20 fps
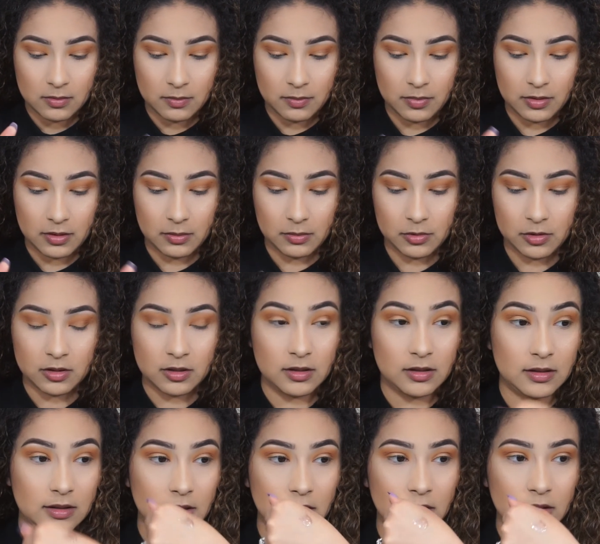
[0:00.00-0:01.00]
but I'm just going
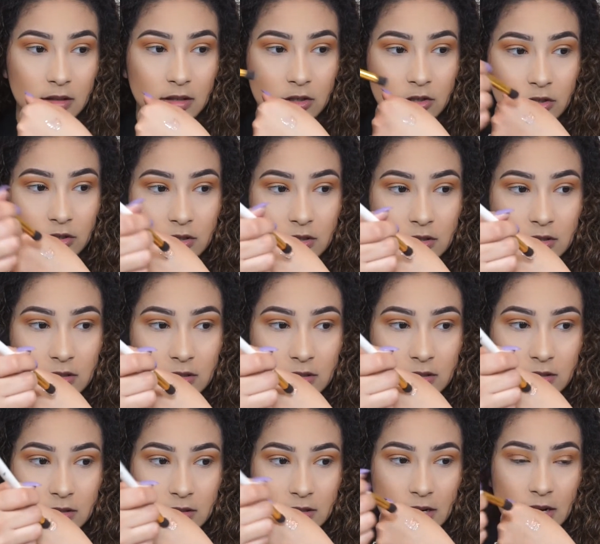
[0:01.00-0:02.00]
to literally just
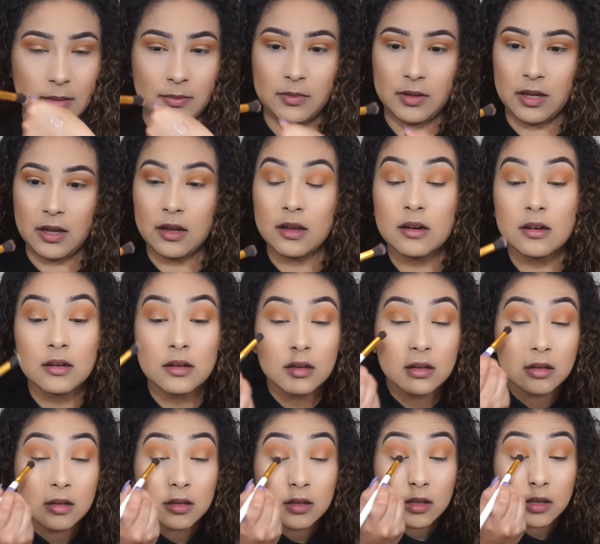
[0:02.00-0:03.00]
tap that,
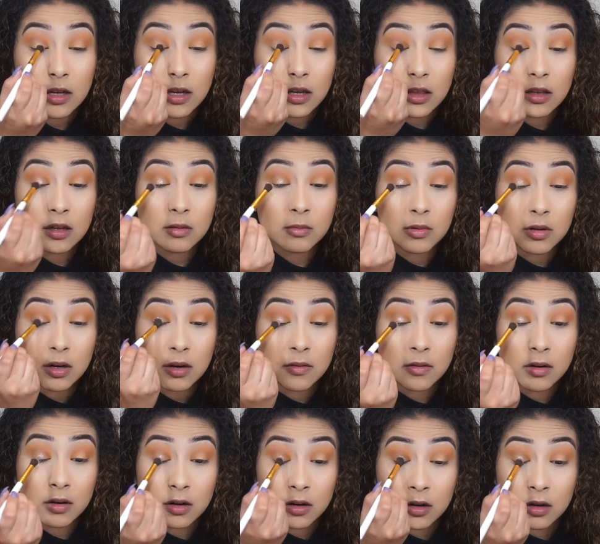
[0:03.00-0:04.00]
and then
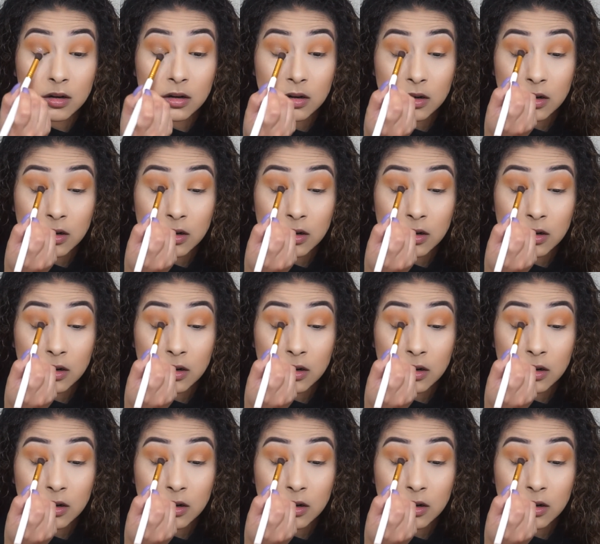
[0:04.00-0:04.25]
whatever